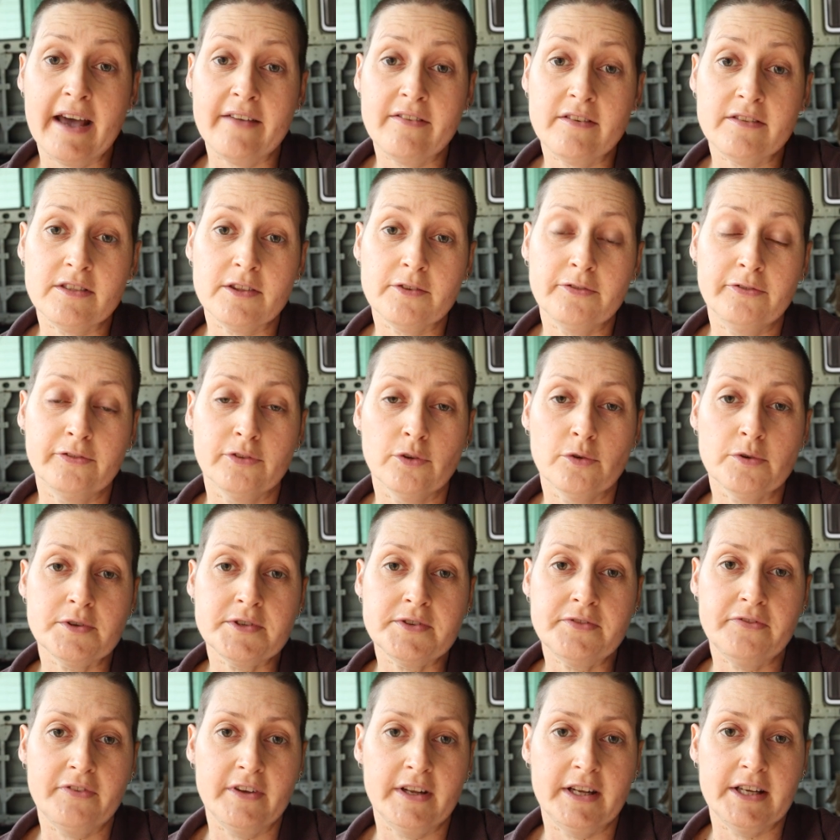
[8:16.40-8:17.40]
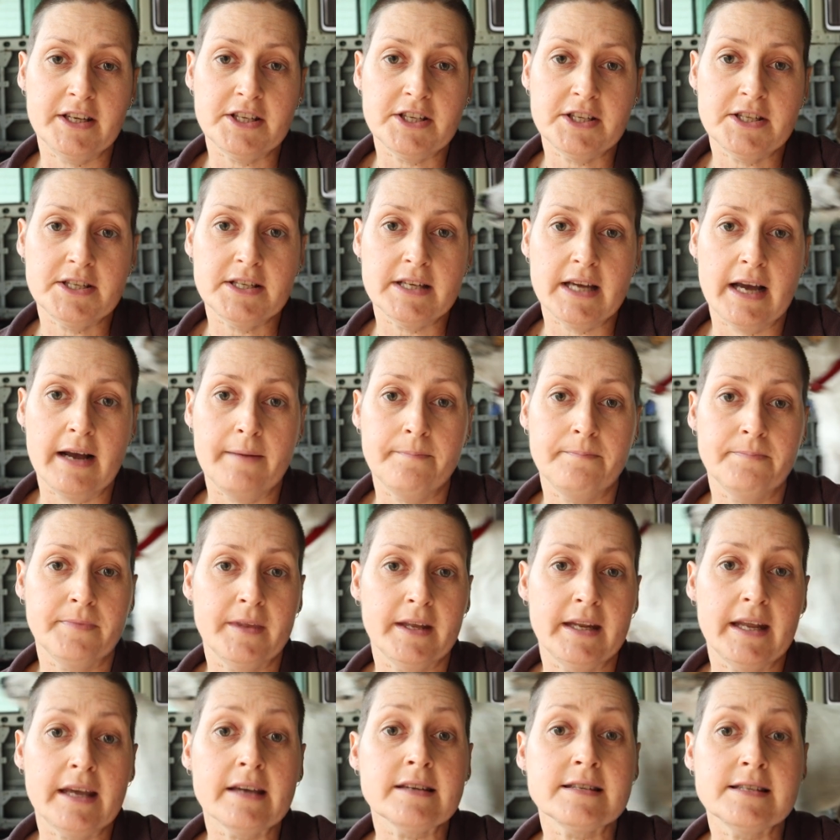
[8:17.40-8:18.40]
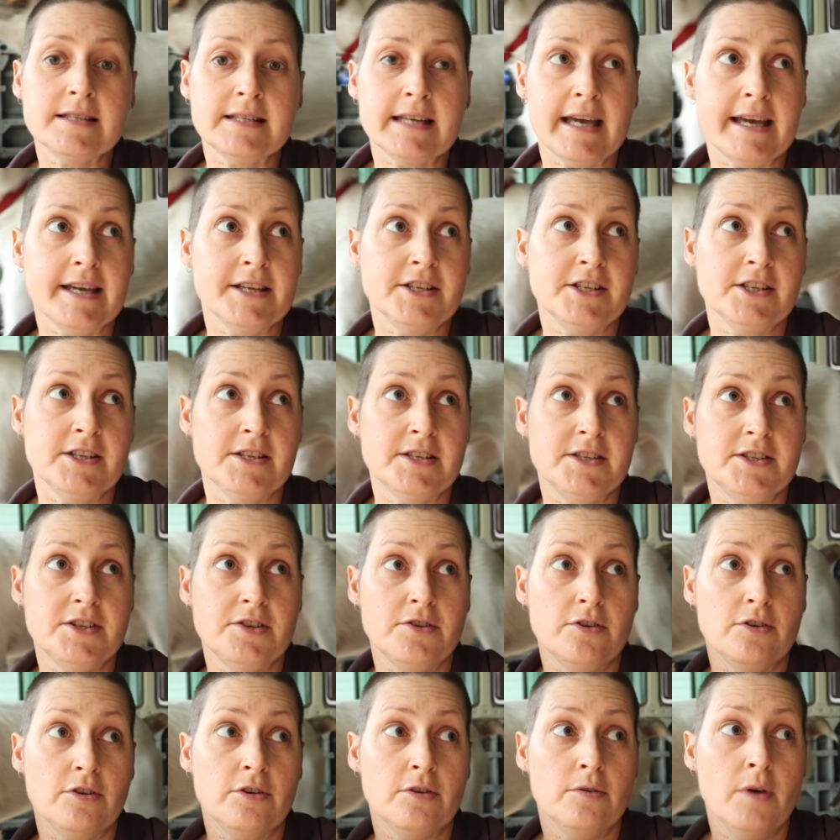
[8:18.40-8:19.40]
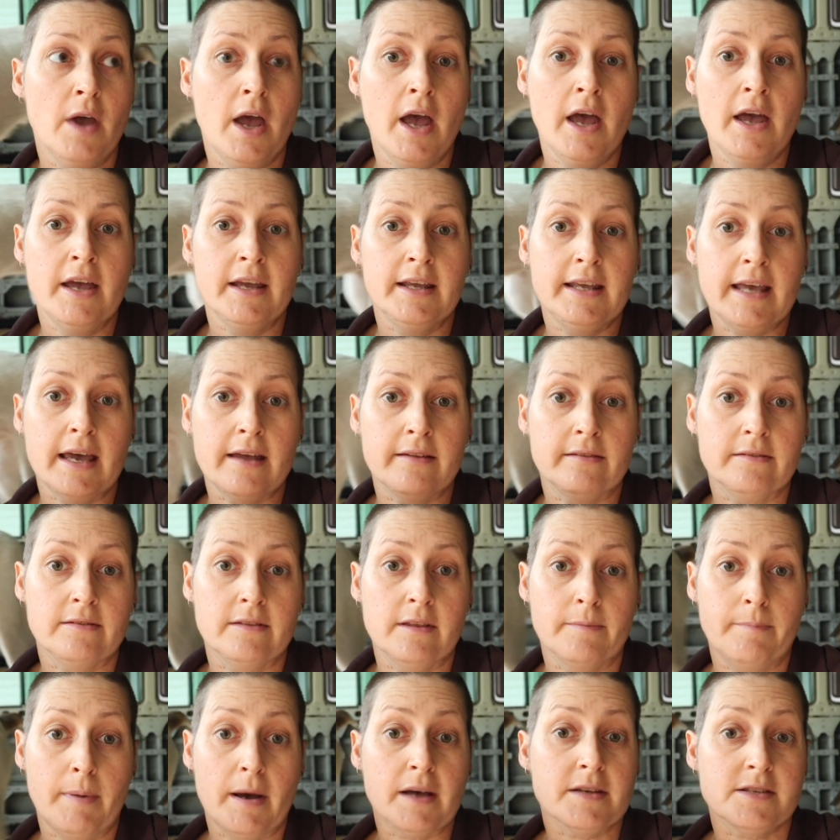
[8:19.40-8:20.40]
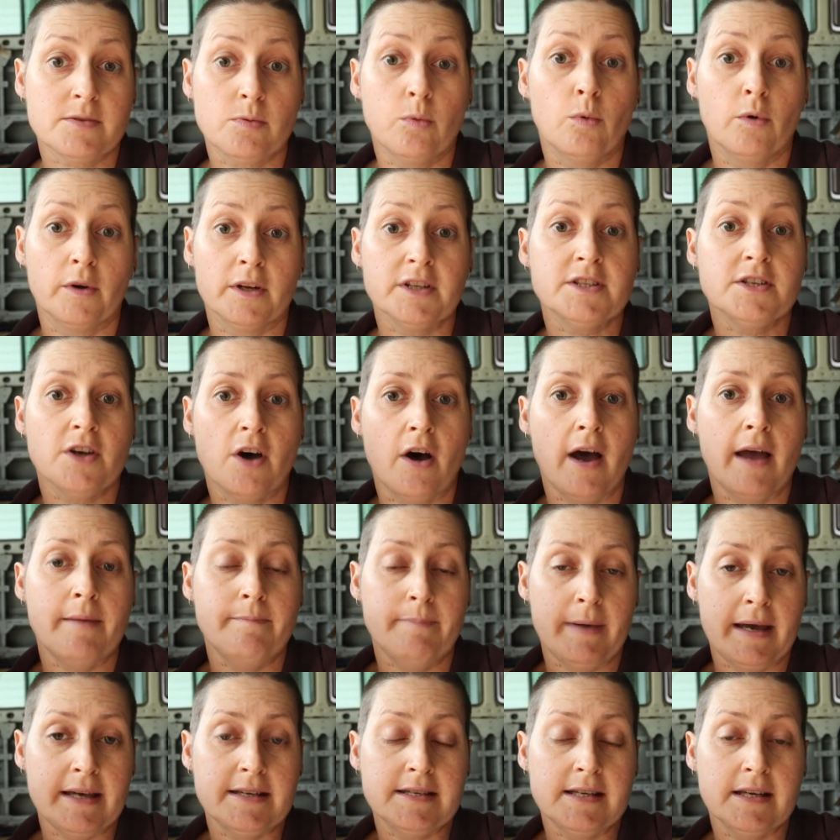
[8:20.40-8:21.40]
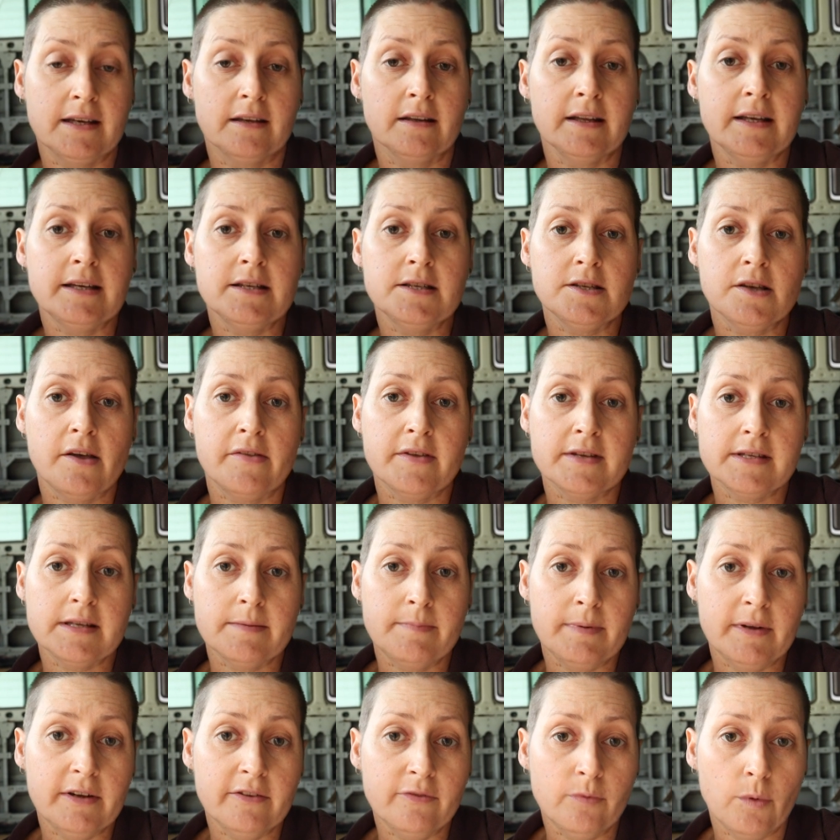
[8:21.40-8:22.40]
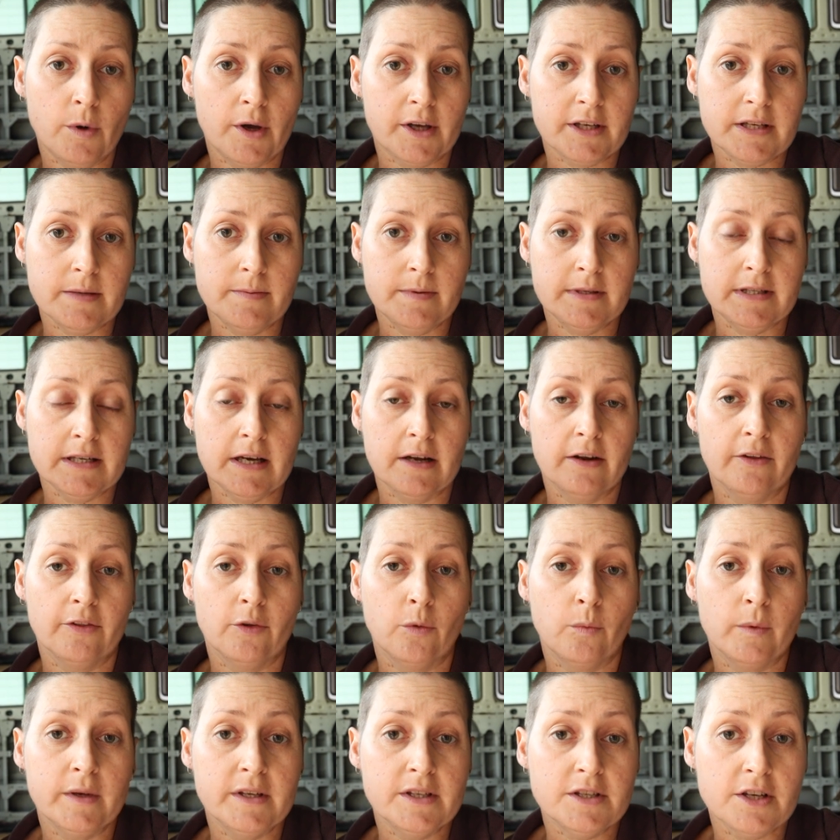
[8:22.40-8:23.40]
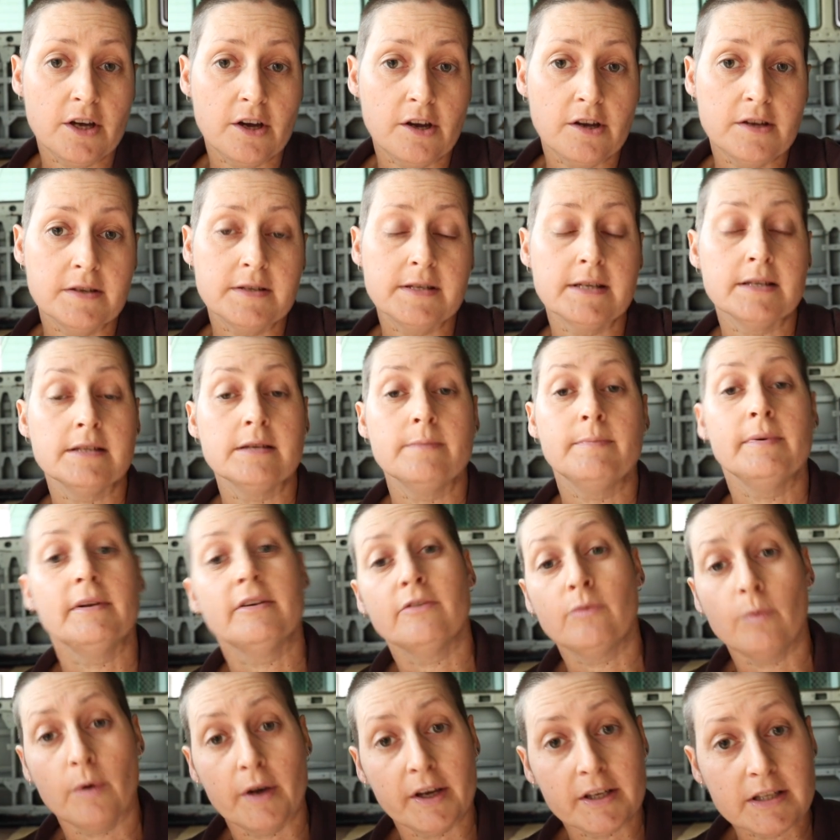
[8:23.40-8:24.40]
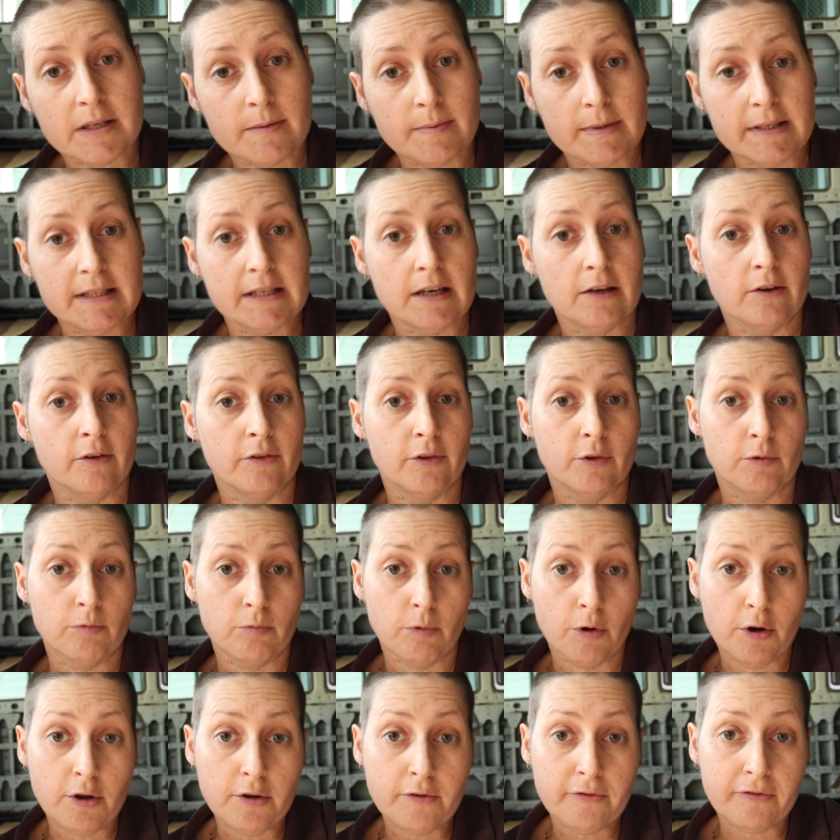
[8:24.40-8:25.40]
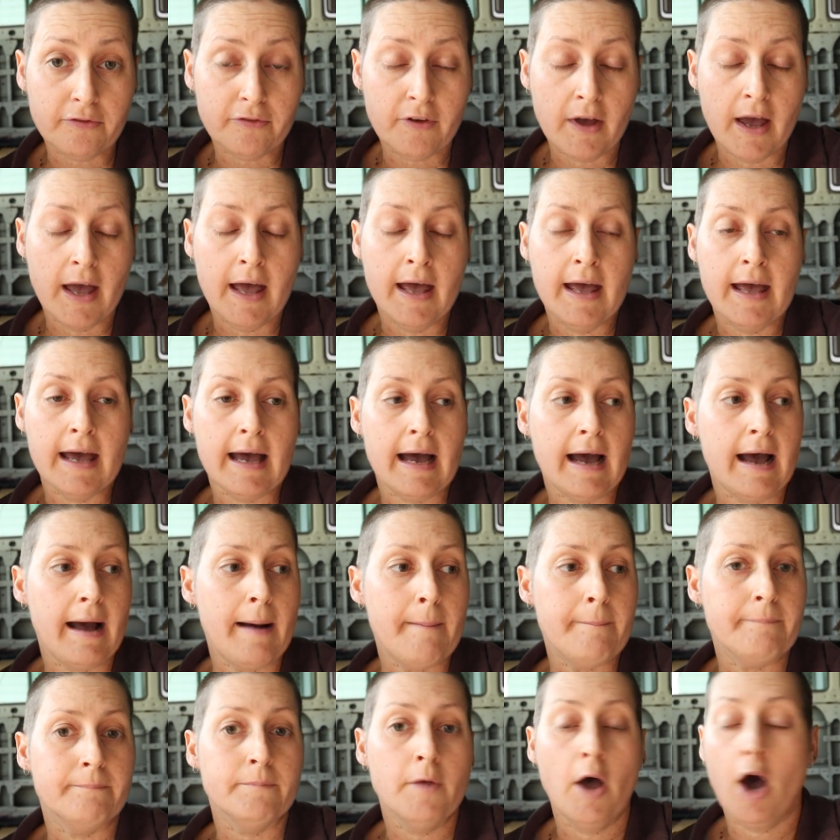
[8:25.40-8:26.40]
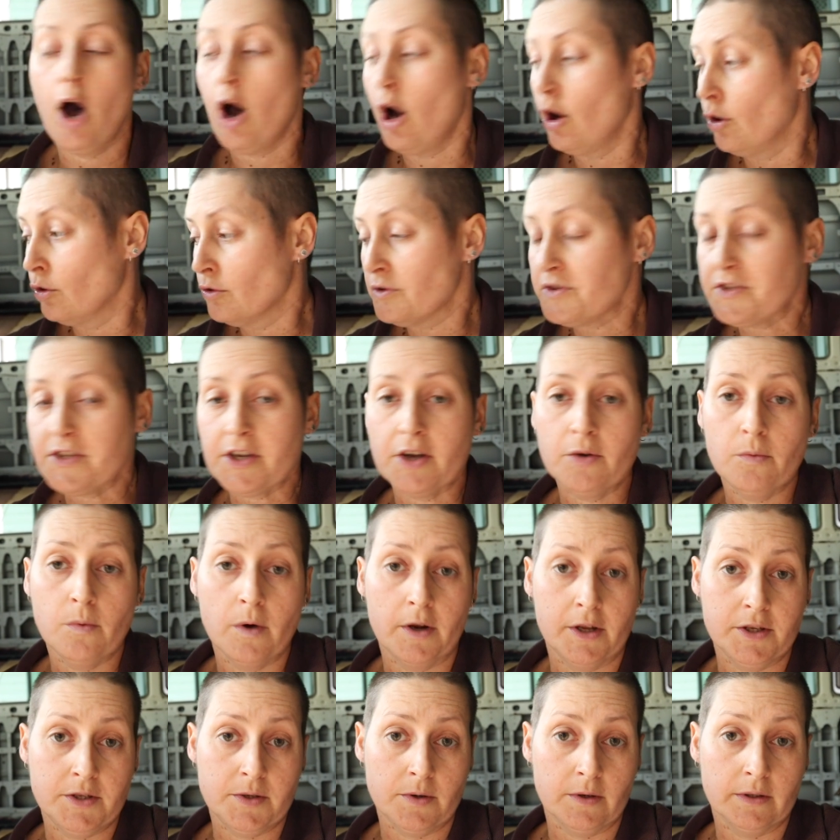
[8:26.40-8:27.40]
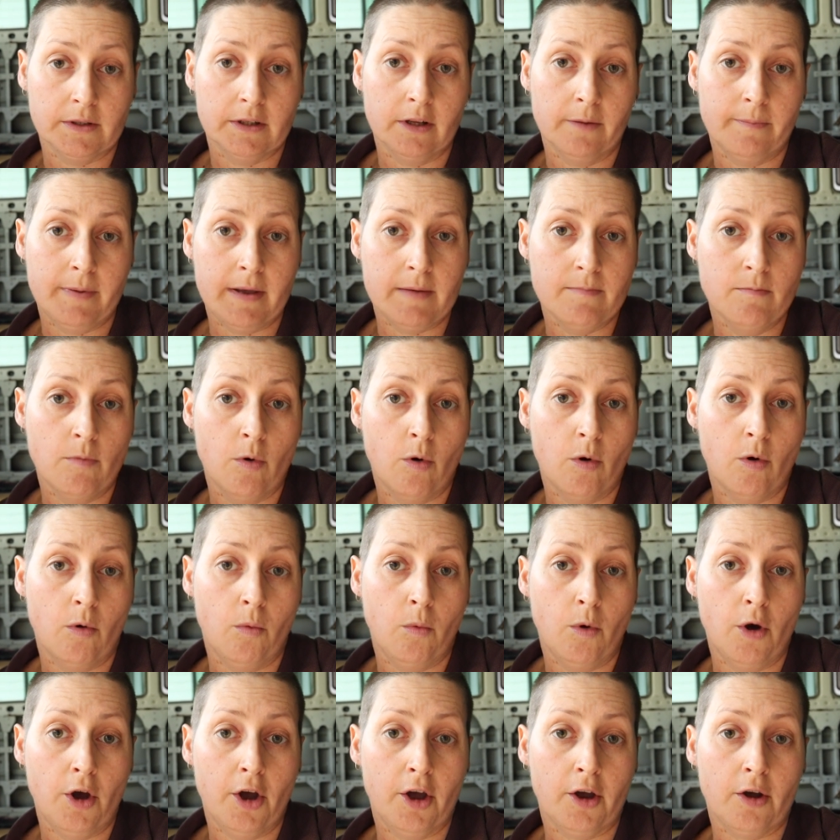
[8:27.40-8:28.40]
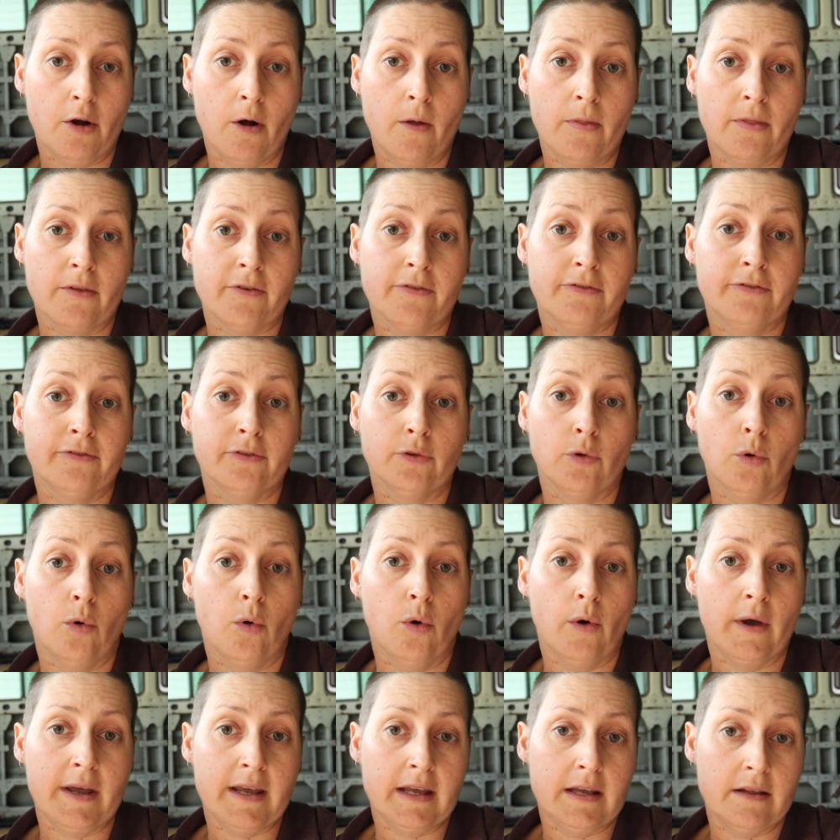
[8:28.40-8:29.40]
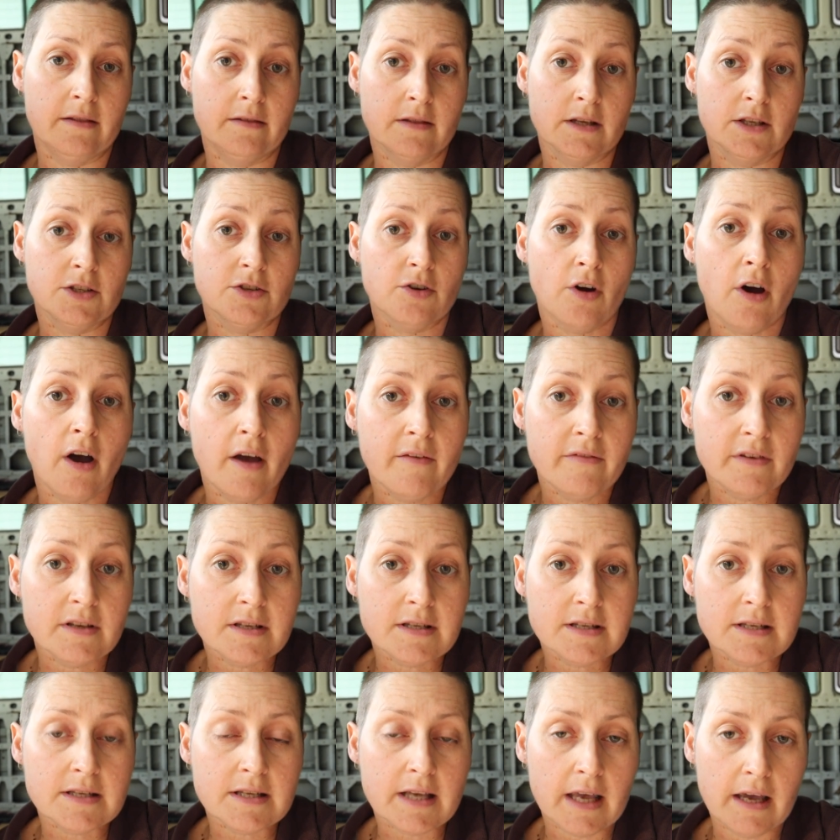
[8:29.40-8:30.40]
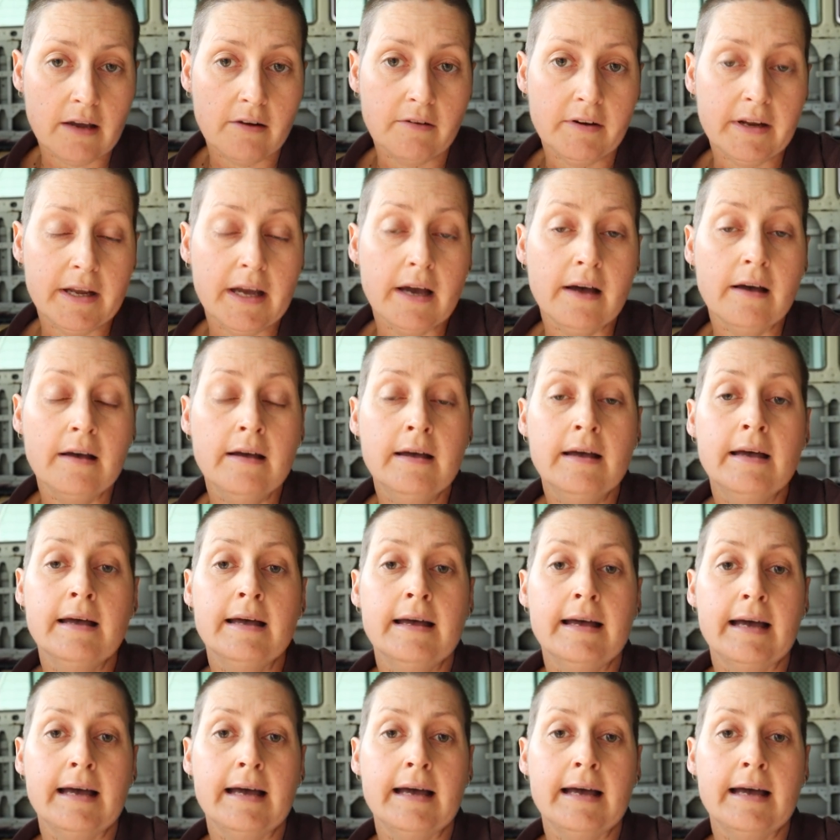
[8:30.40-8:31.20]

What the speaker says: Now that the floor's finished, the next stage is to get the bus watertight, basically. So there's a bit of work to be done on the windows, there's a bit of work to be done on the roof. I also want to do a little bit more work on the floor in the driver's area.